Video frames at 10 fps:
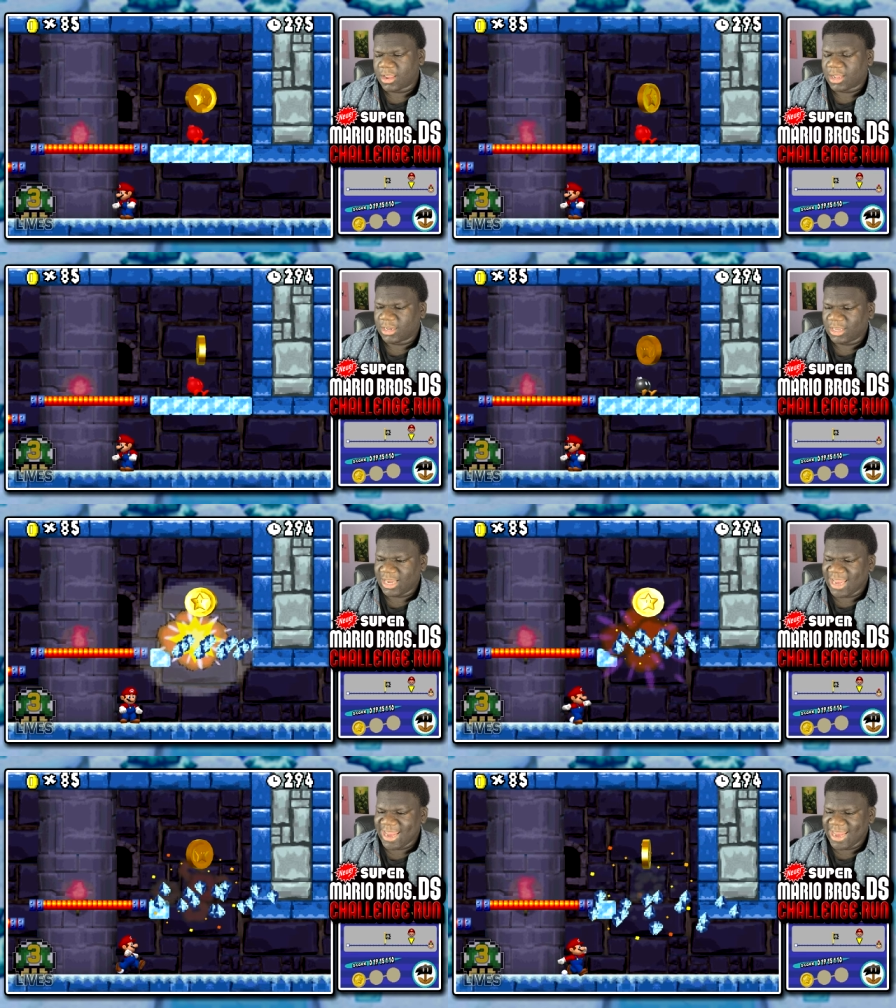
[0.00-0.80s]

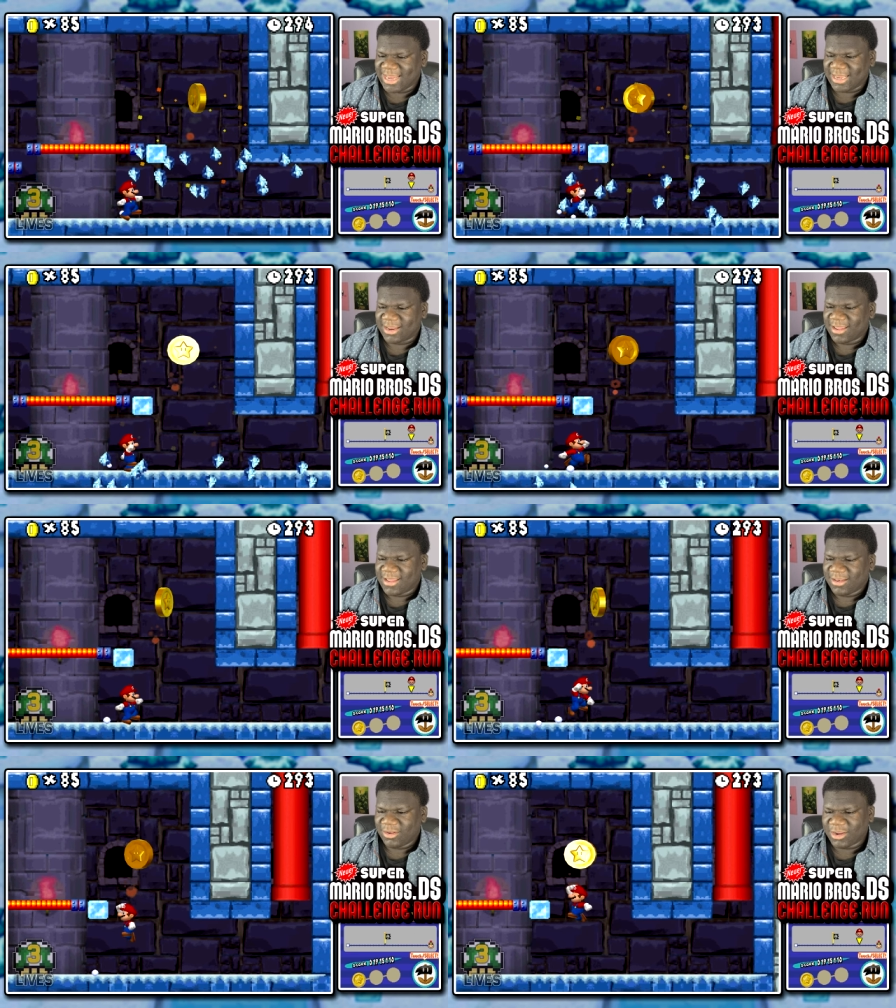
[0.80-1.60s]
Clean.
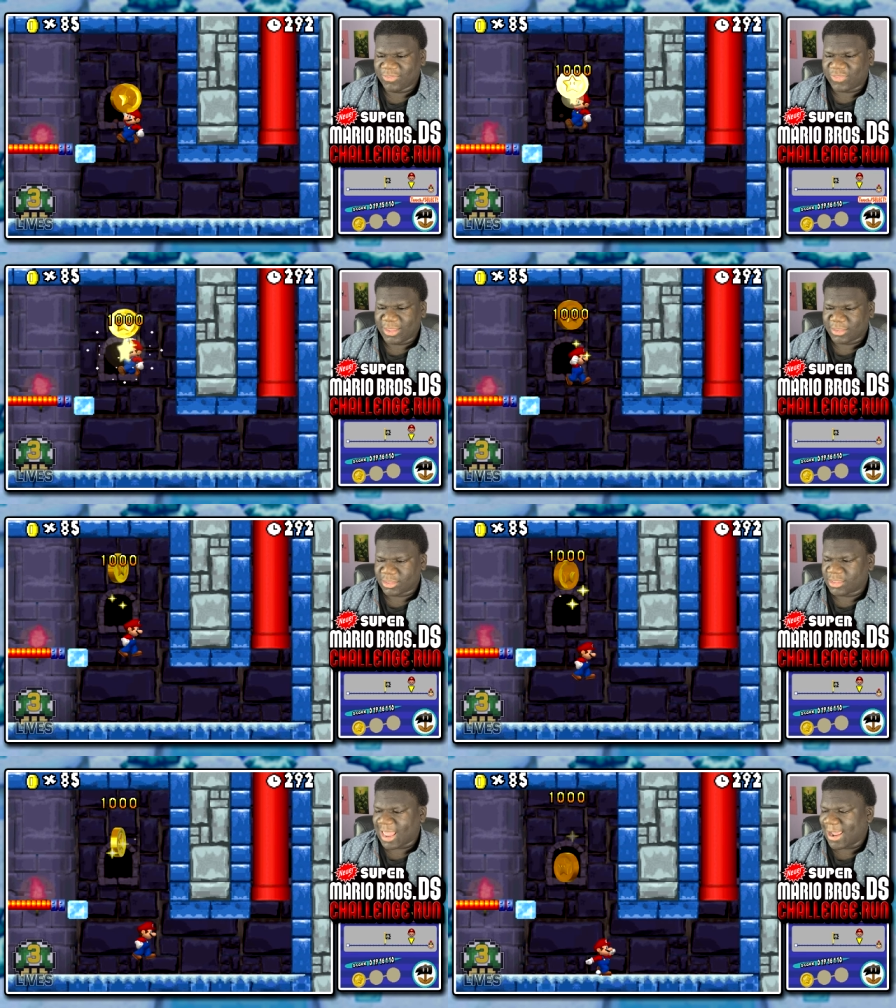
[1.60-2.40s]
Look at this.
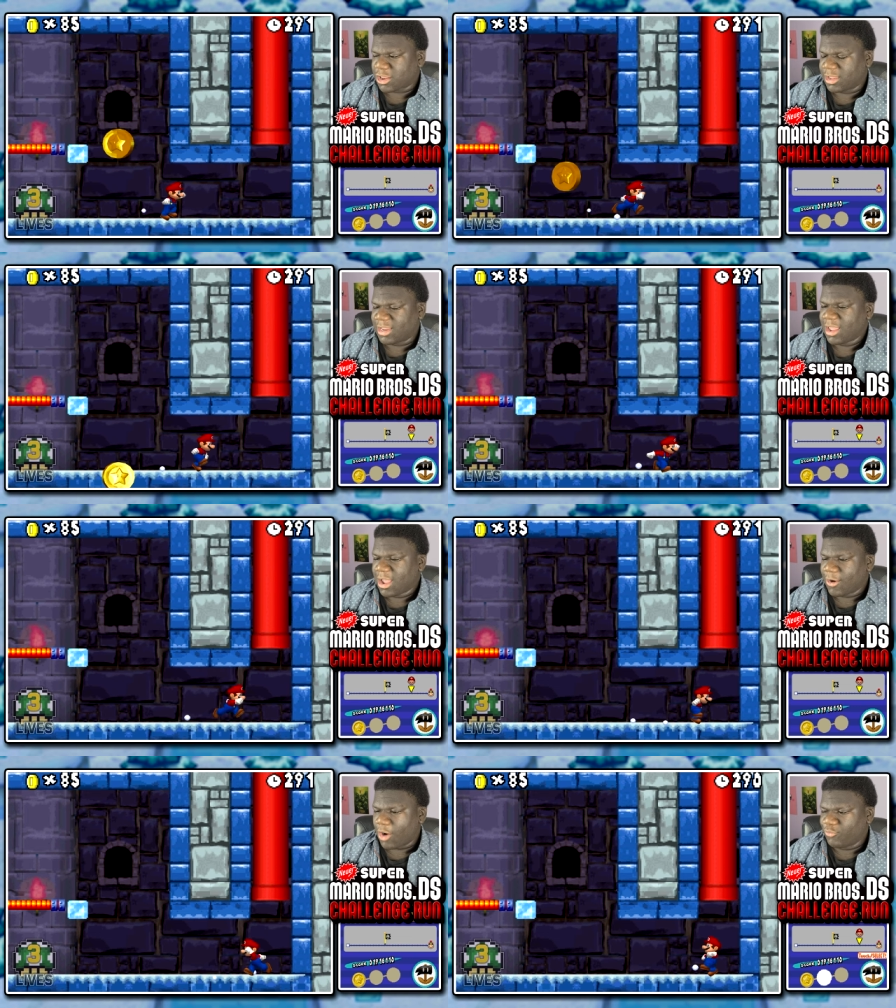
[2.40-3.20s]
This is actually
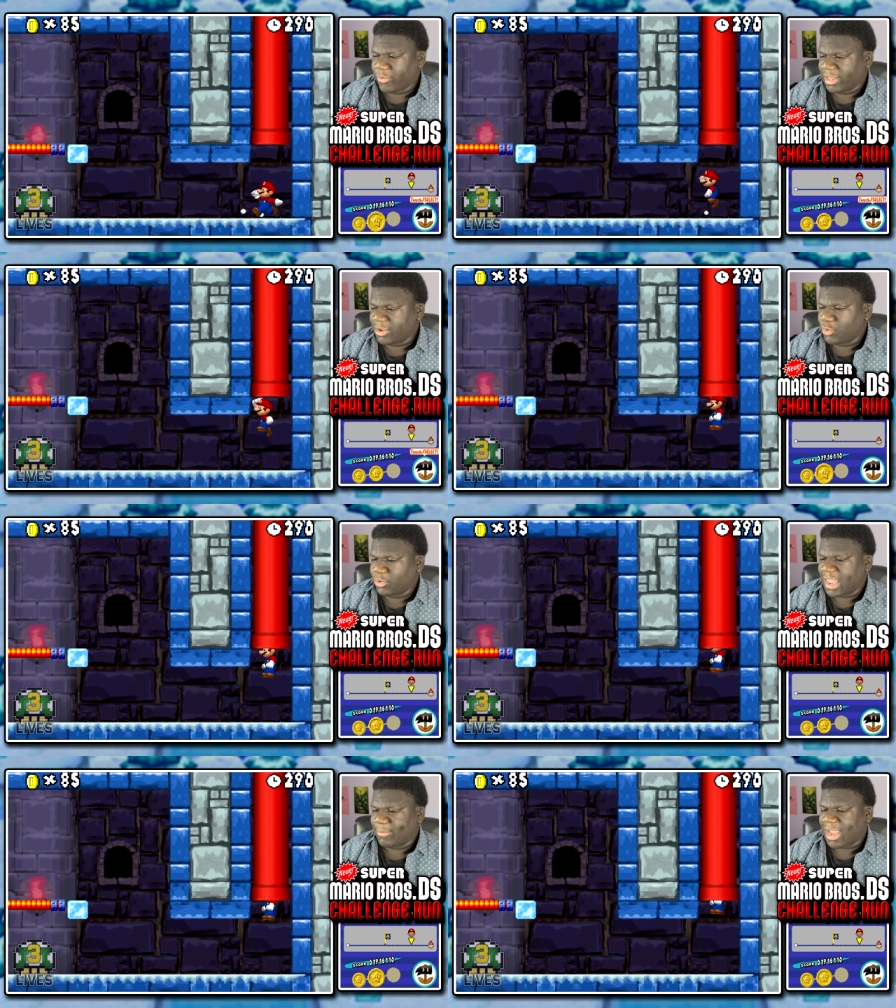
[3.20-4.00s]
a really cool gimmick.